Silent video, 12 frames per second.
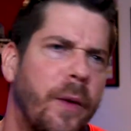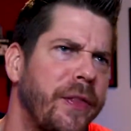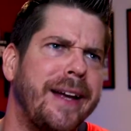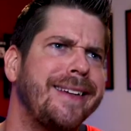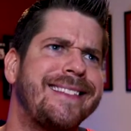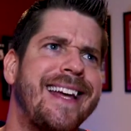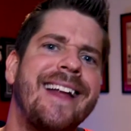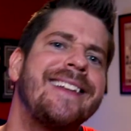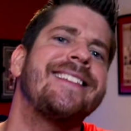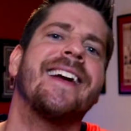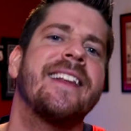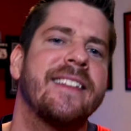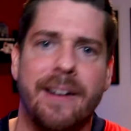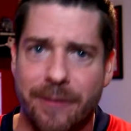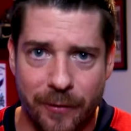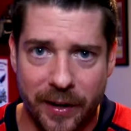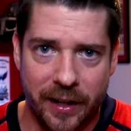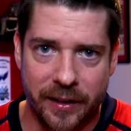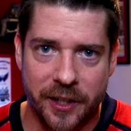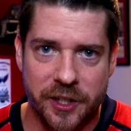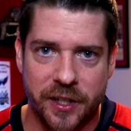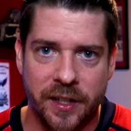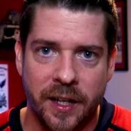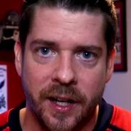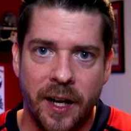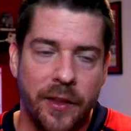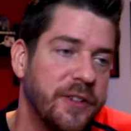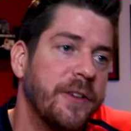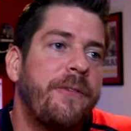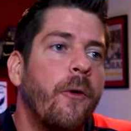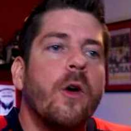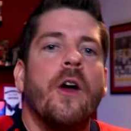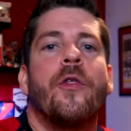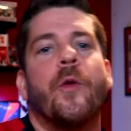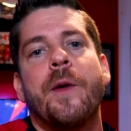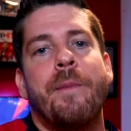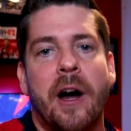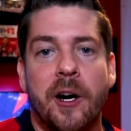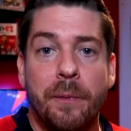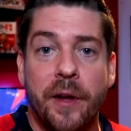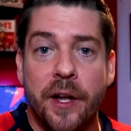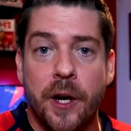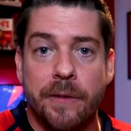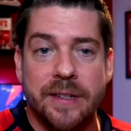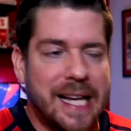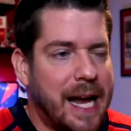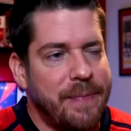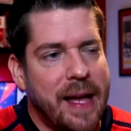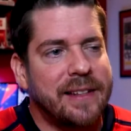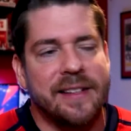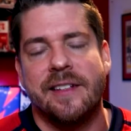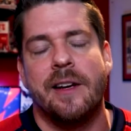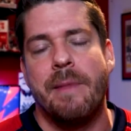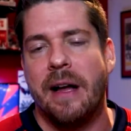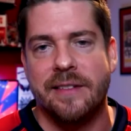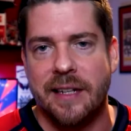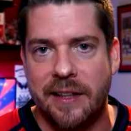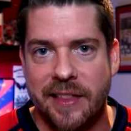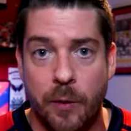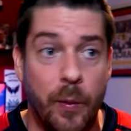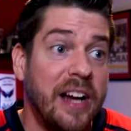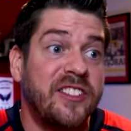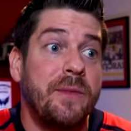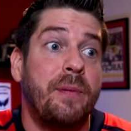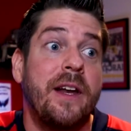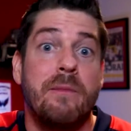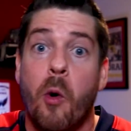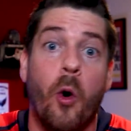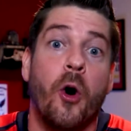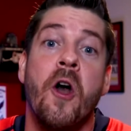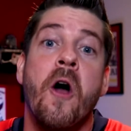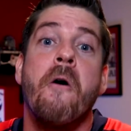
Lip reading: with like 10 seconds left in regulation. There's a 4-on-3 power play in overtime. That doesn't amount to anything. We actually played more